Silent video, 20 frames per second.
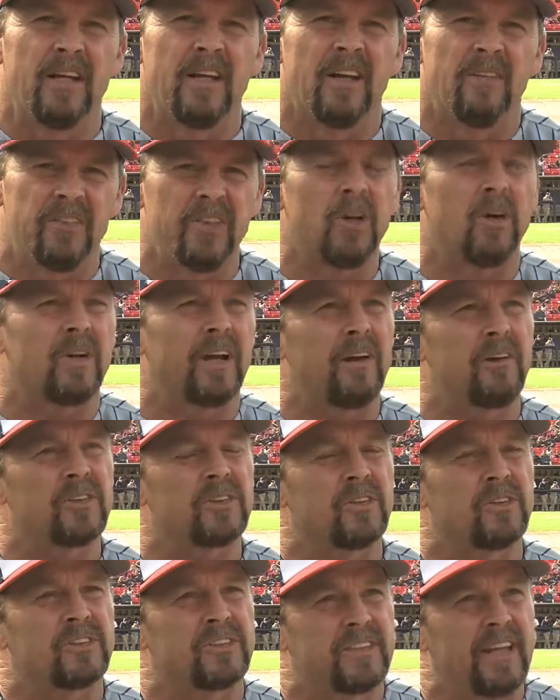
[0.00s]
if you go to
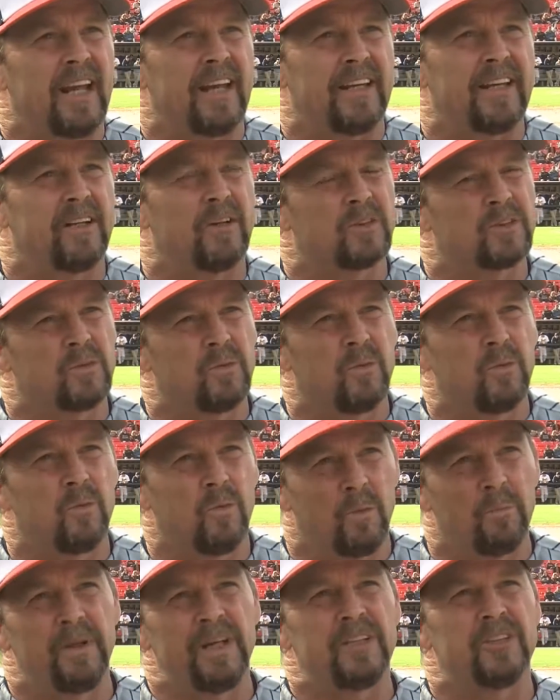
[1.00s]
Arizona State, he goes,
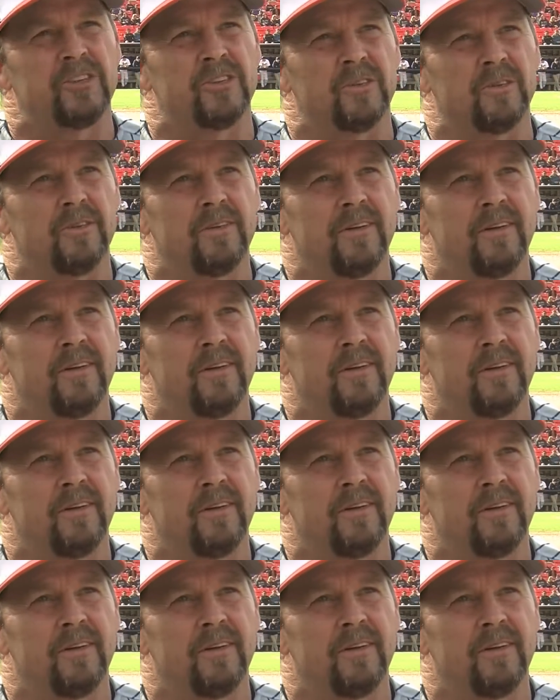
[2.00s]
we'll beat you.